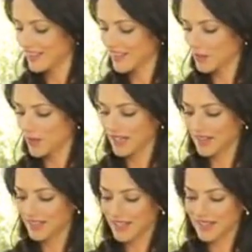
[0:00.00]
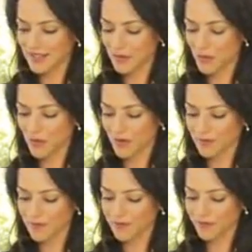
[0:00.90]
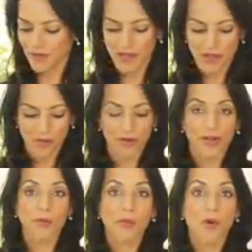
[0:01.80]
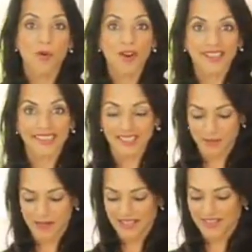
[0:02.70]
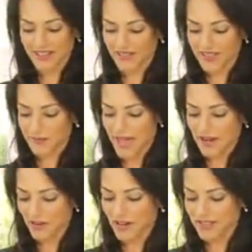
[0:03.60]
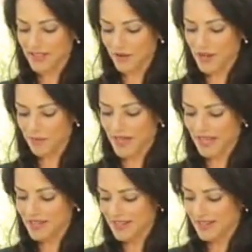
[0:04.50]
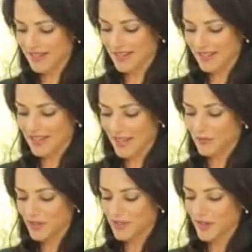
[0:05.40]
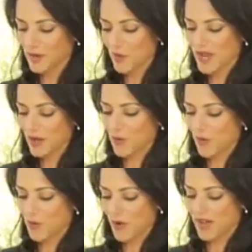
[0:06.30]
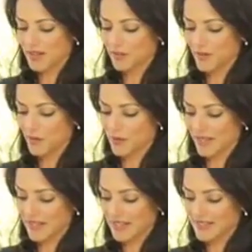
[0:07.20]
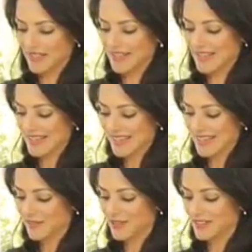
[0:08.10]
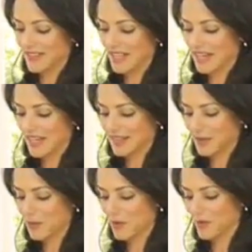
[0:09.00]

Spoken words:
And then when it's nice and warm, we're going to pour a little bit of this batter onto the crepe pan. I'm just going to wait 1 minute for it to get nice and